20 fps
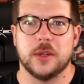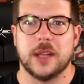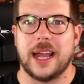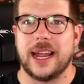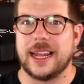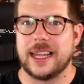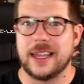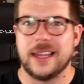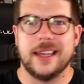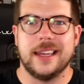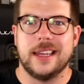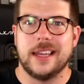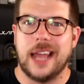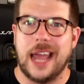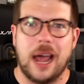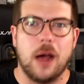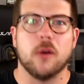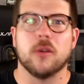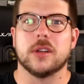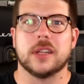Like,
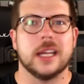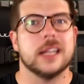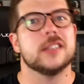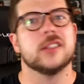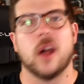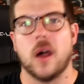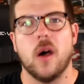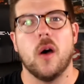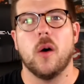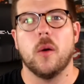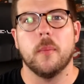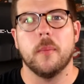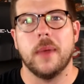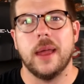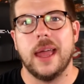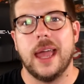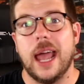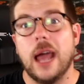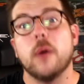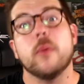Howard gets home,
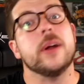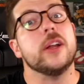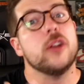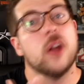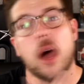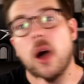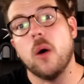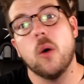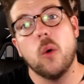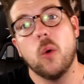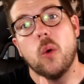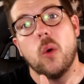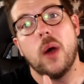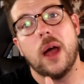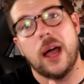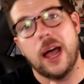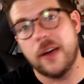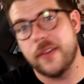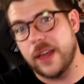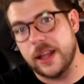and we know
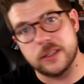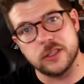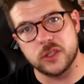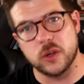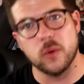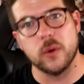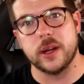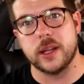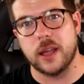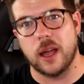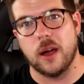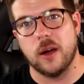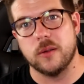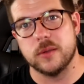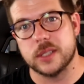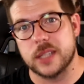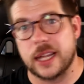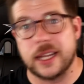how that story goes.